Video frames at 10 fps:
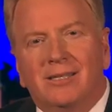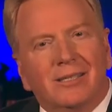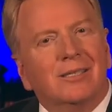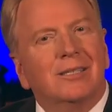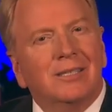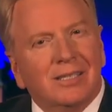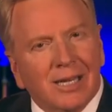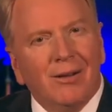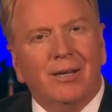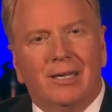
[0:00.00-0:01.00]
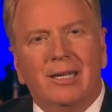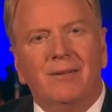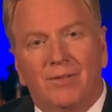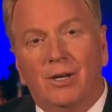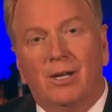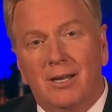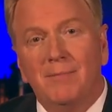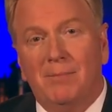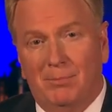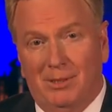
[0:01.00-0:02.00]
the sincerity of their
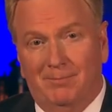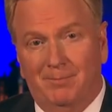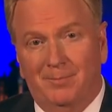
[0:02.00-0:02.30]
commitment.